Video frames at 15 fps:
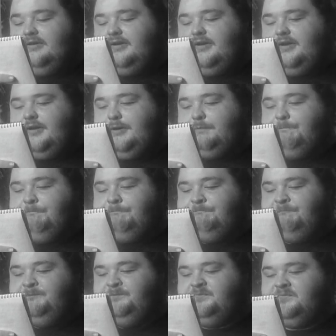Um,
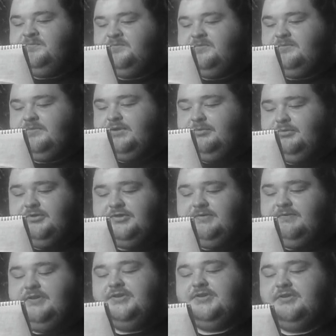
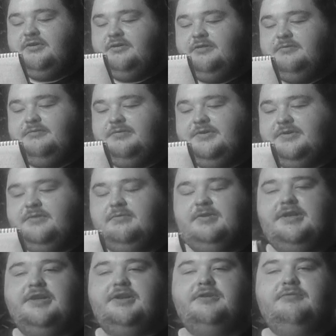most of these are
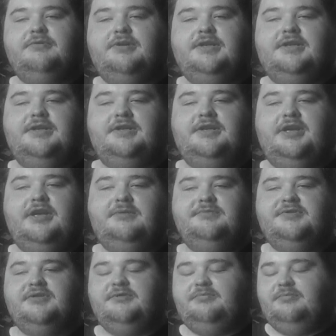just Lego related
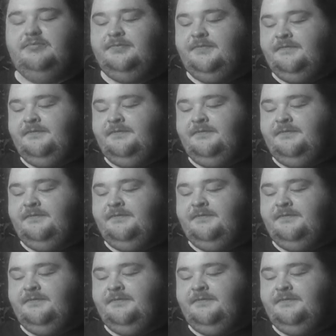games.